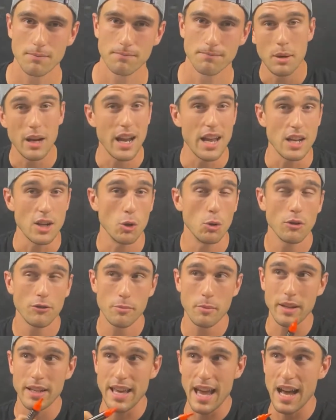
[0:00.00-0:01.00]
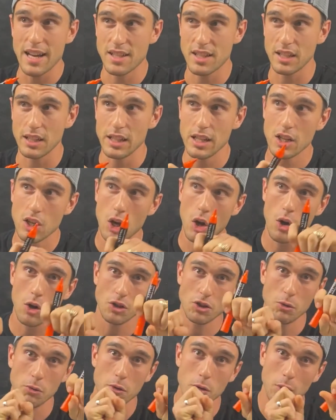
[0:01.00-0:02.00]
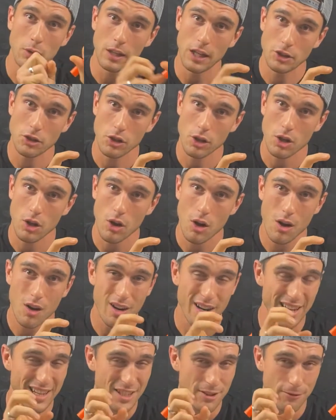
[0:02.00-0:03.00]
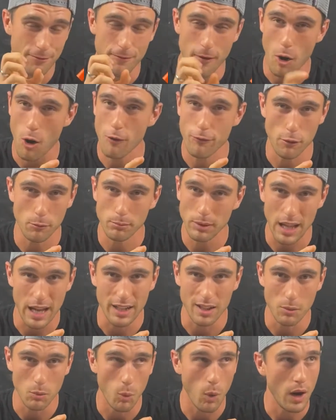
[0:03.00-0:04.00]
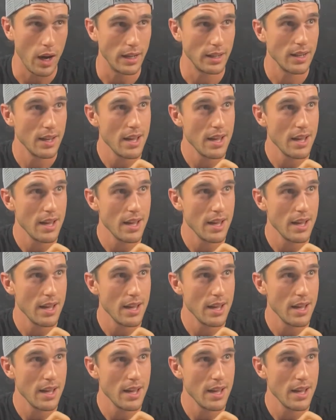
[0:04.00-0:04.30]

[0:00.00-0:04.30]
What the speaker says: But hey, going from a gasoline car to a new electric car is far from black and white.